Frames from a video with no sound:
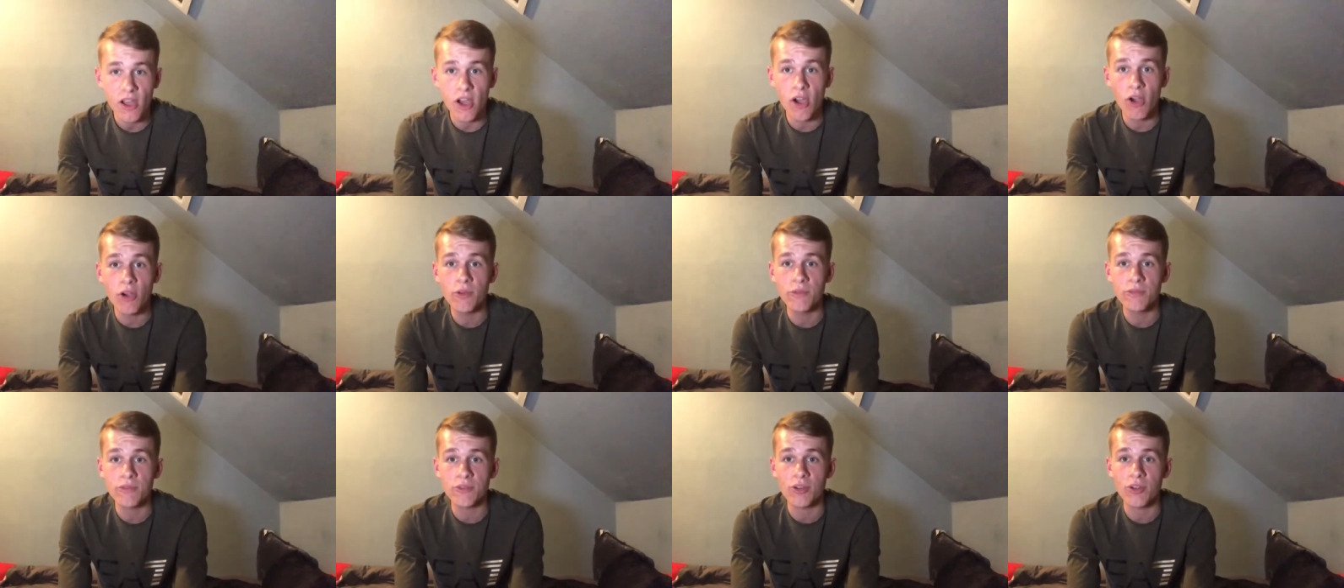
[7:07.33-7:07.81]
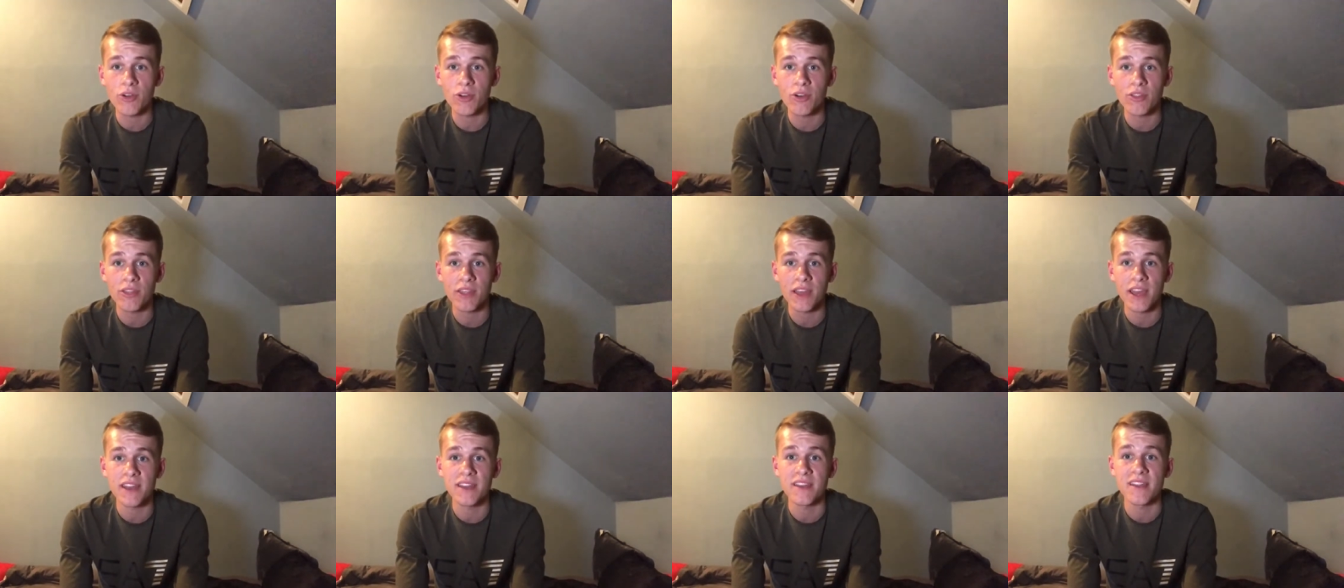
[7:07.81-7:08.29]

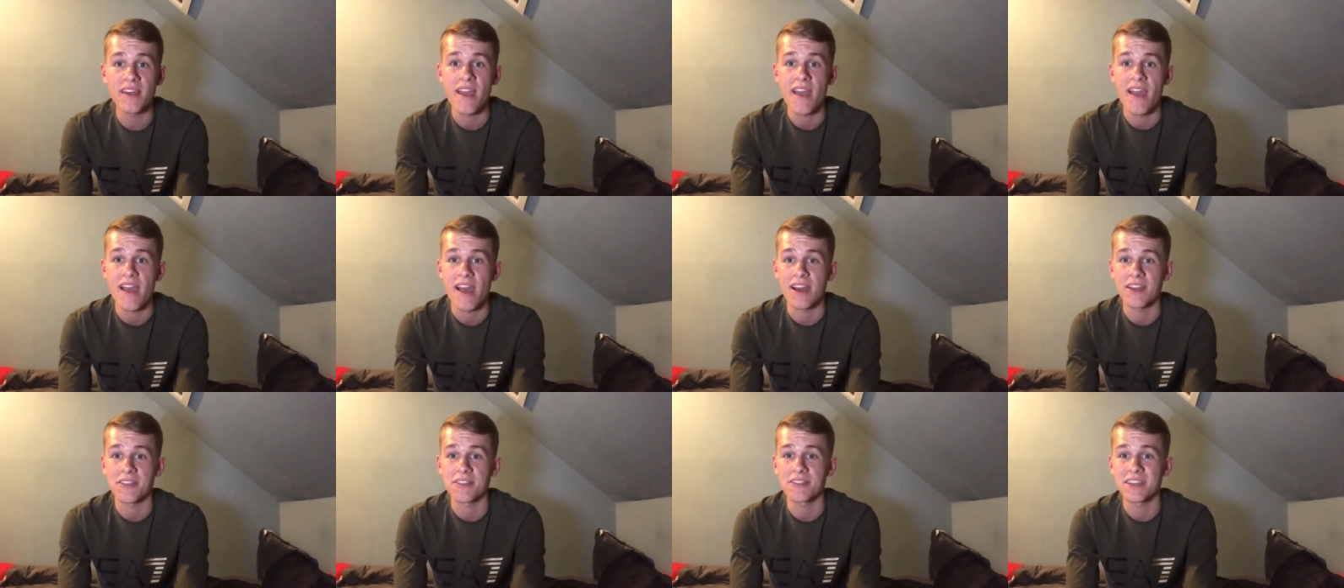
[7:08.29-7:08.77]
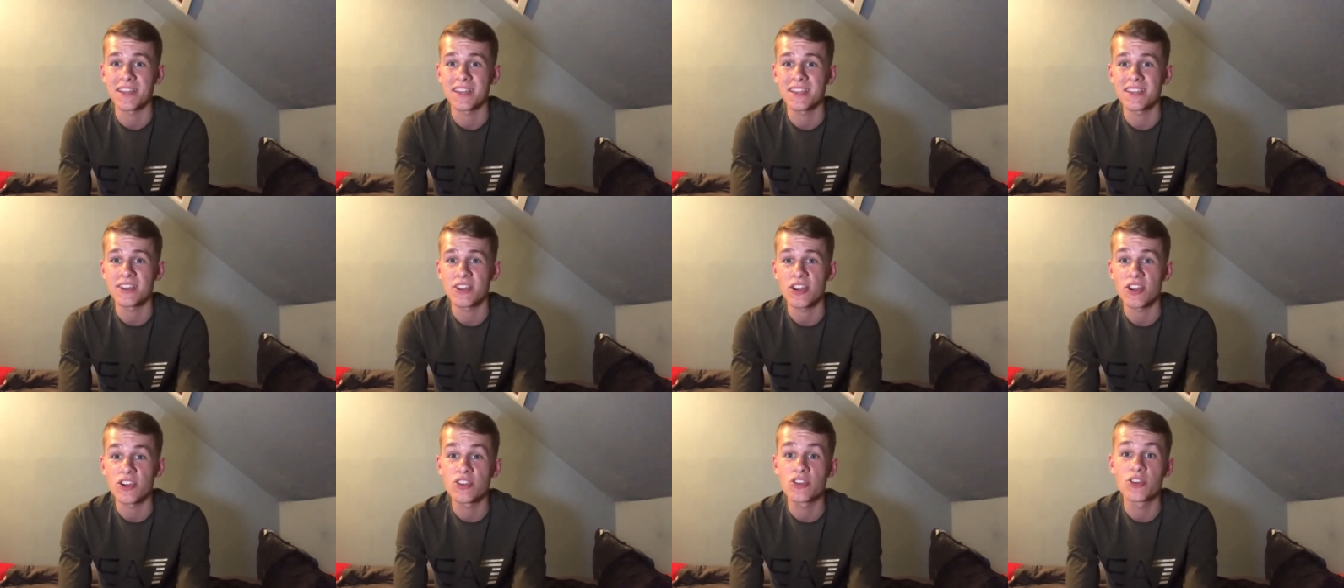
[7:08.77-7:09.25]
Overall, then, I
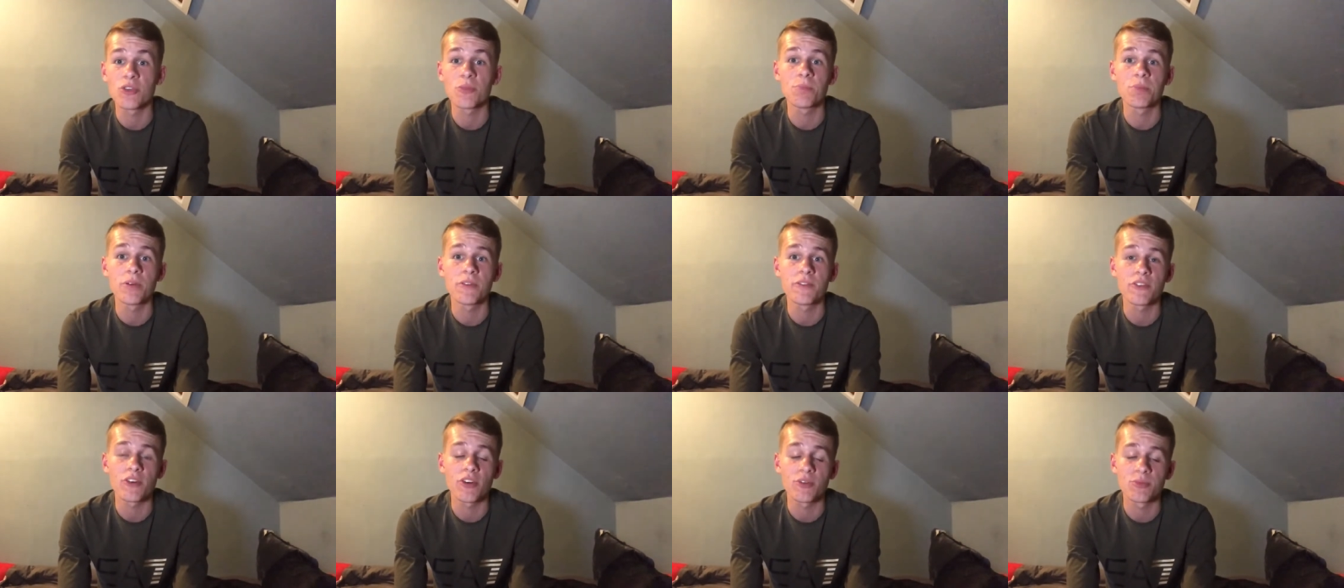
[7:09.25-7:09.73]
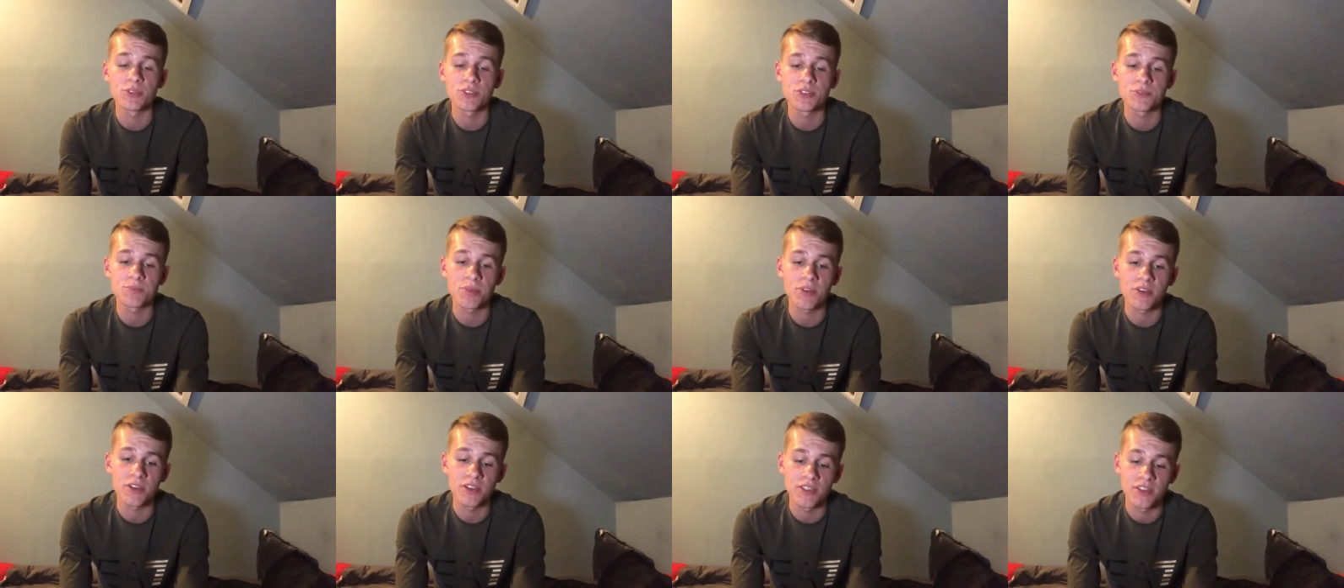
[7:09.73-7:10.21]
think a good performance
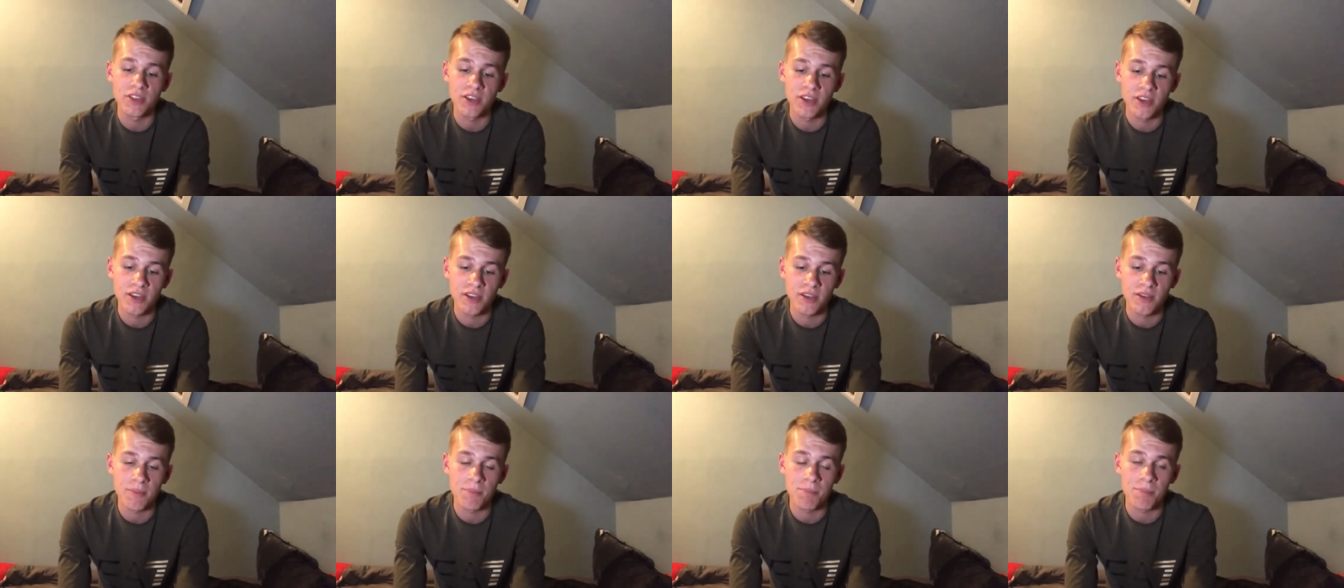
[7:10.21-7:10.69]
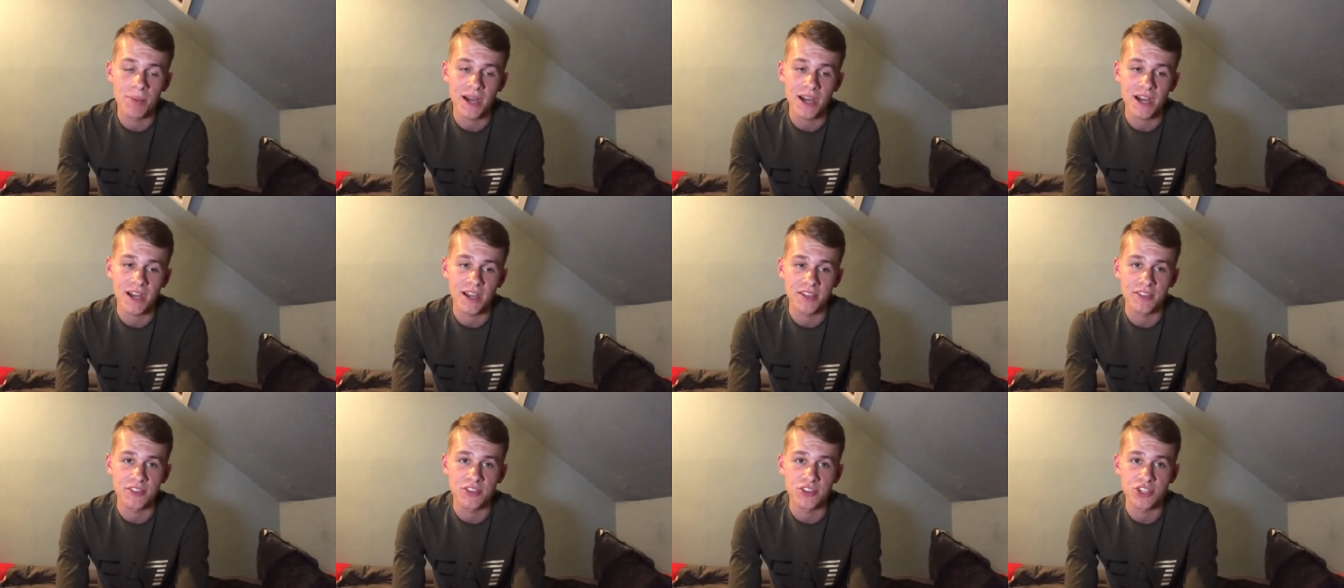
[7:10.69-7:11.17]
put in there
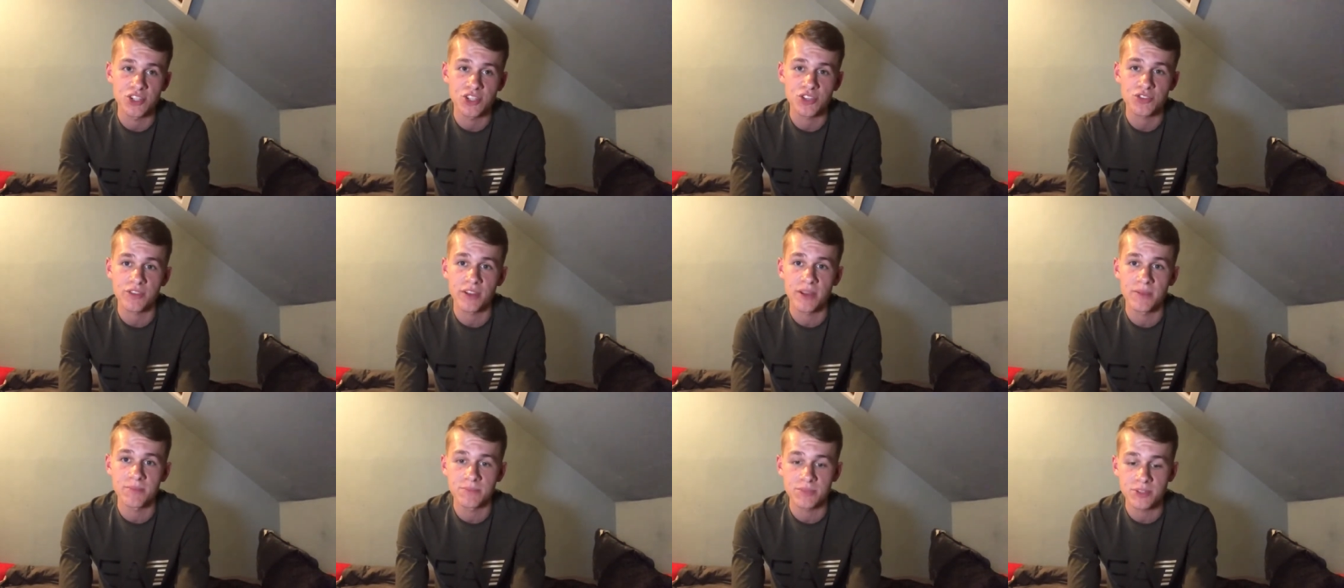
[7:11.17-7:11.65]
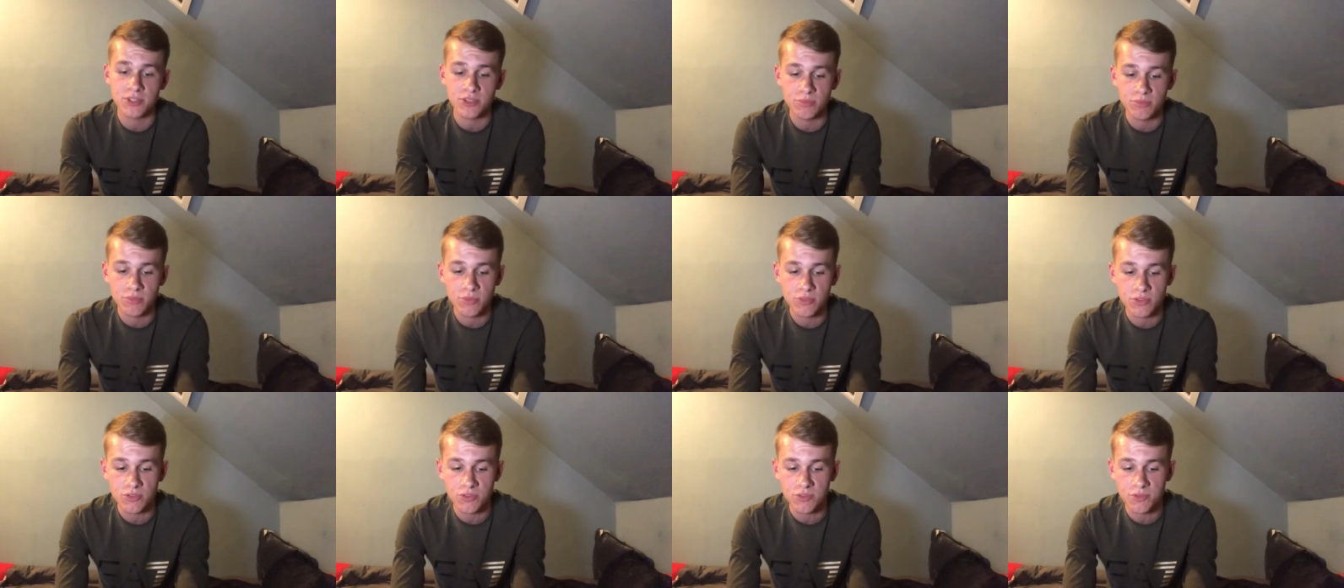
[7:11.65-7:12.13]
by the Shrimp.
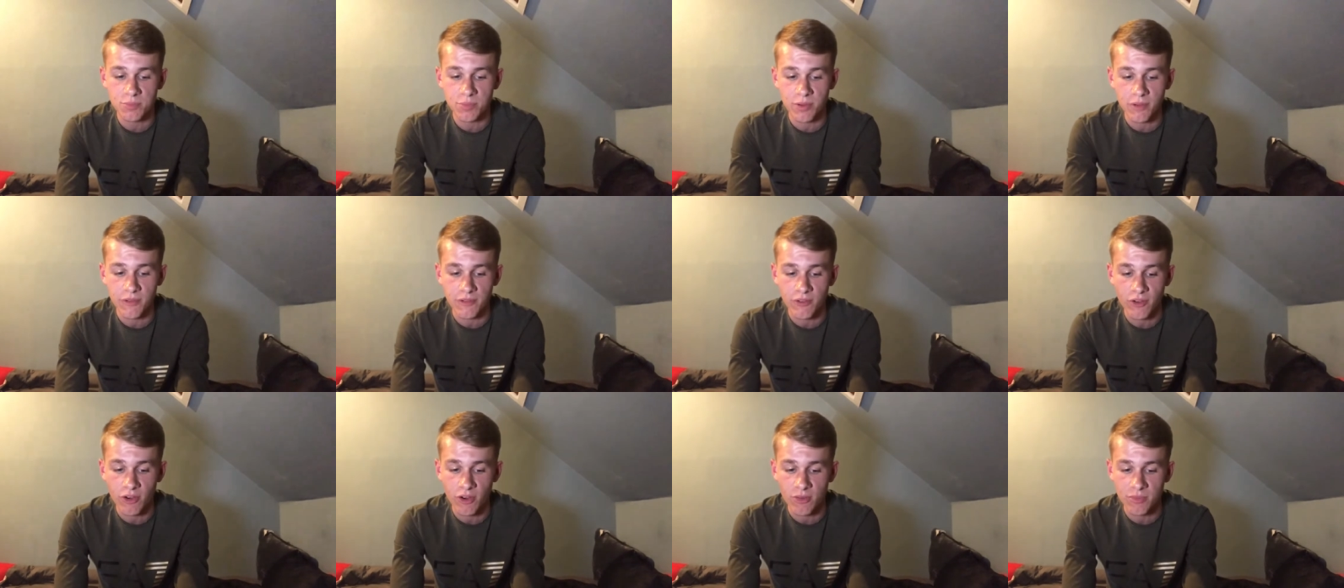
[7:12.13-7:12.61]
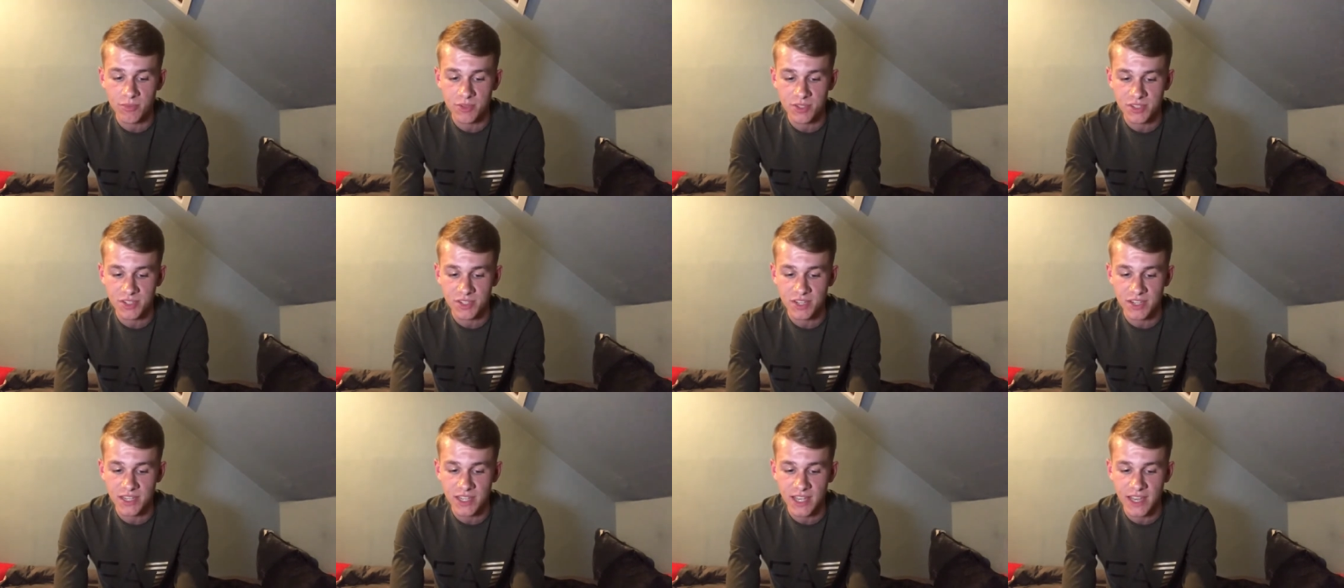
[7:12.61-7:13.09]
Some good
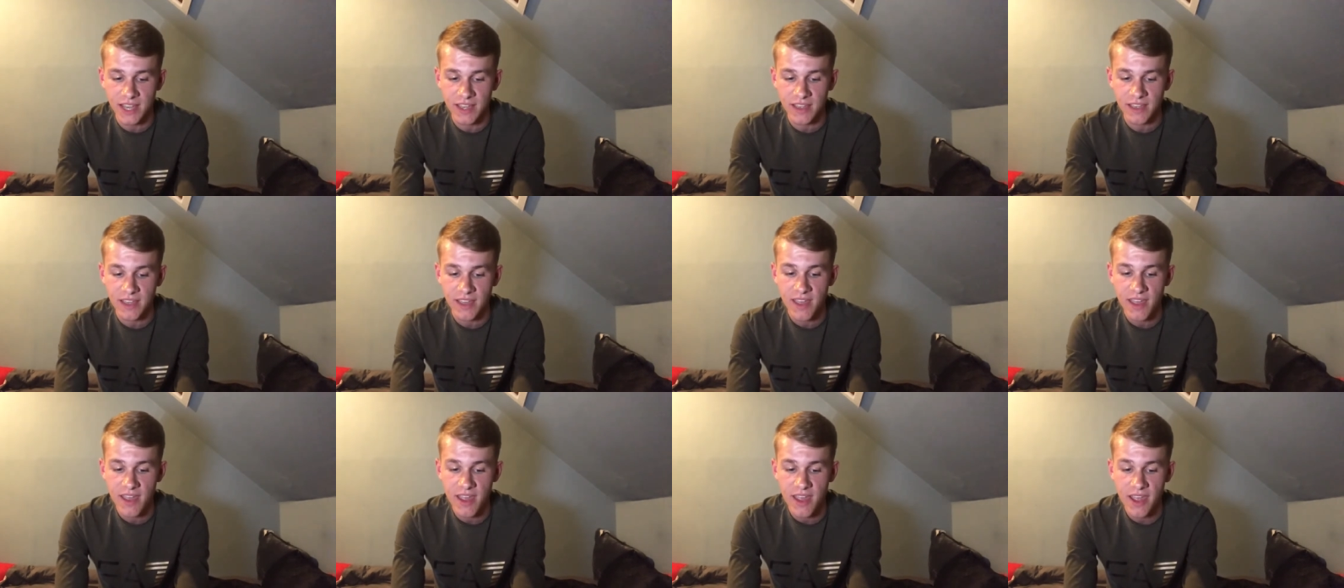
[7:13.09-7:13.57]
performers today.